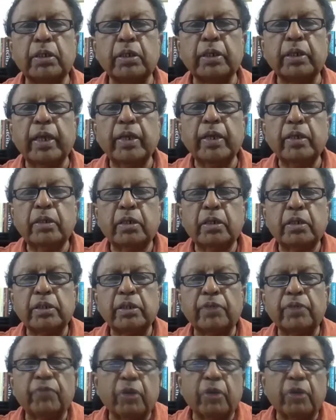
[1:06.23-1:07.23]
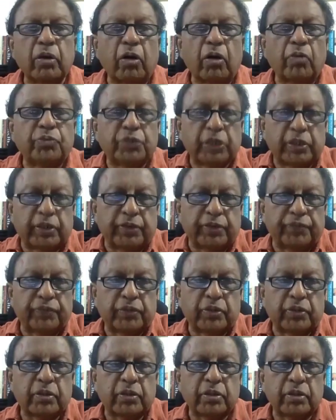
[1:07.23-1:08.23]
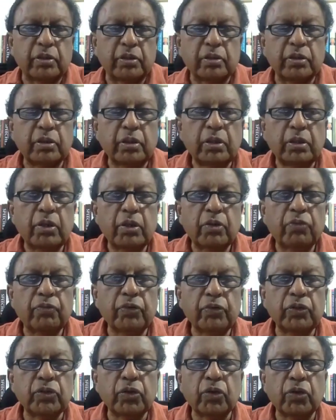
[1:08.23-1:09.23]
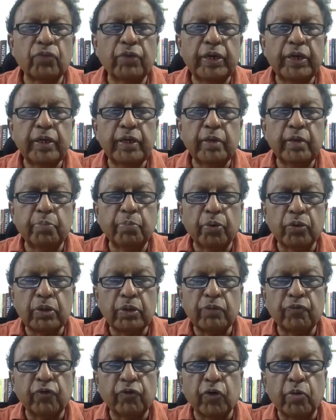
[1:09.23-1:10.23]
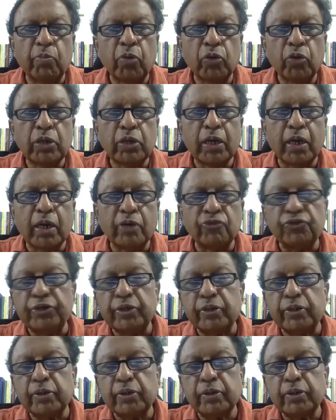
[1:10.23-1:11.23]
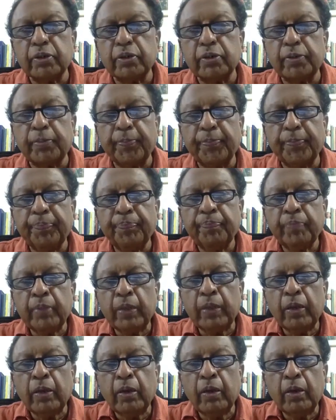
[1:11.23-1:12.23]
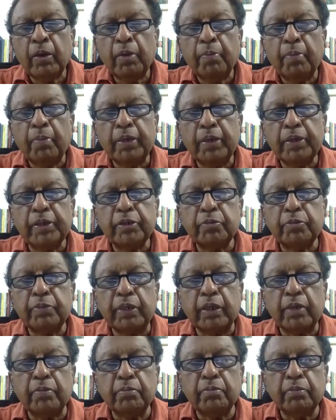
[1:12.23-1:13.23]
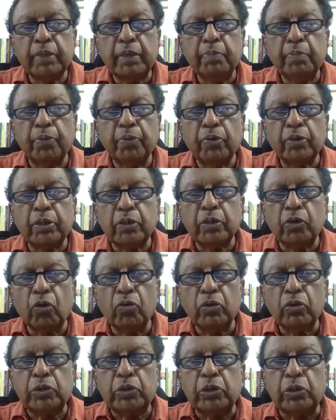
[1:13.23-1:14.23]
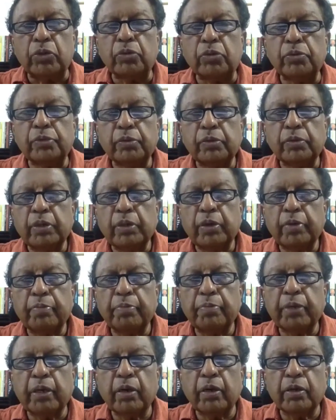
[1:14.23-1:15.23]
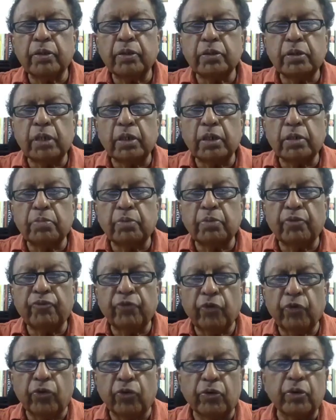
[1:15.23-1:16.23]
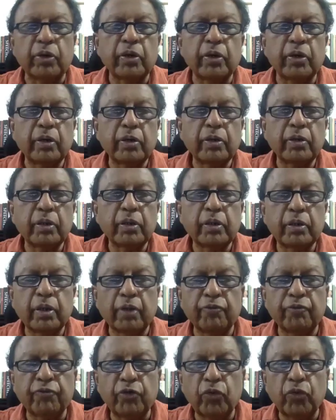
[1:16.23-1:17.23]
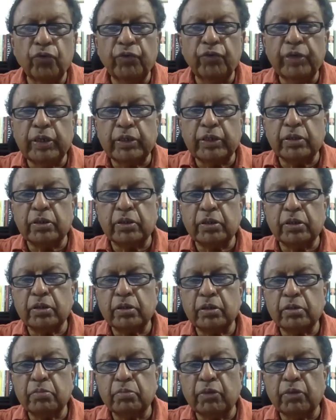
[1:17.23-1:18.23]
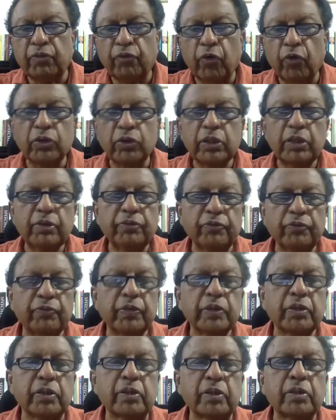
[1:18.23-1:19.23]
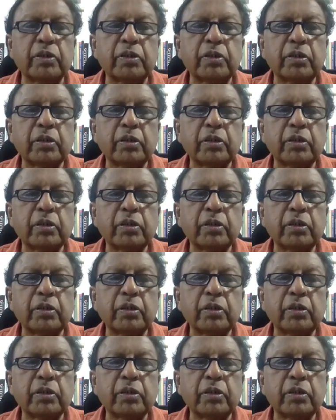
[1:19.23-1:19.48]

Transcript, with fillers: attained several objectives which are very important for both the countries. But it has become important also because just before, a few weeks before the visit,